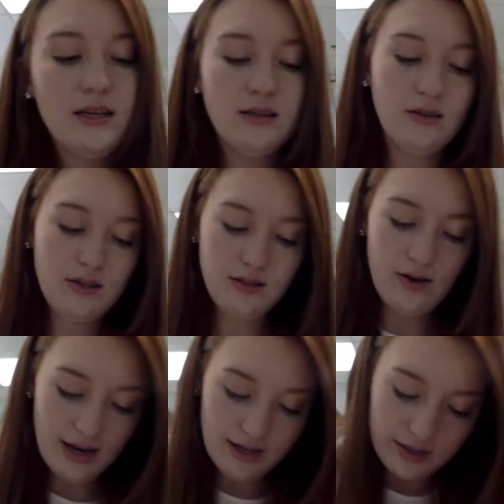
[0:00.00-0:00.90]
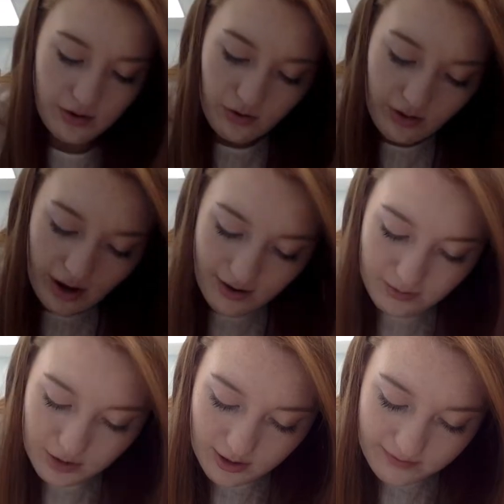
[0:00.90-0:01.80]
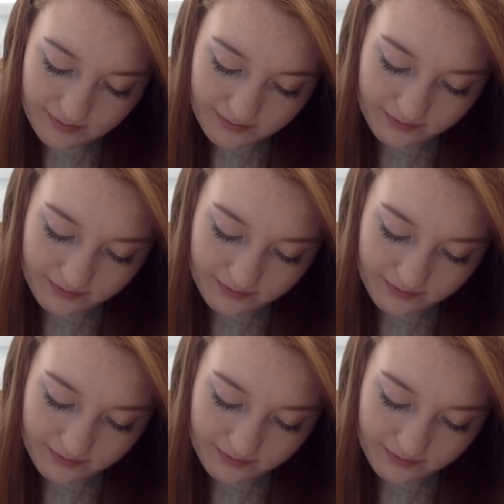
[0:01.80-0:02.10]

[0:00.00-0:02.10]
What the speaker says: So let's go ahead and circle that option.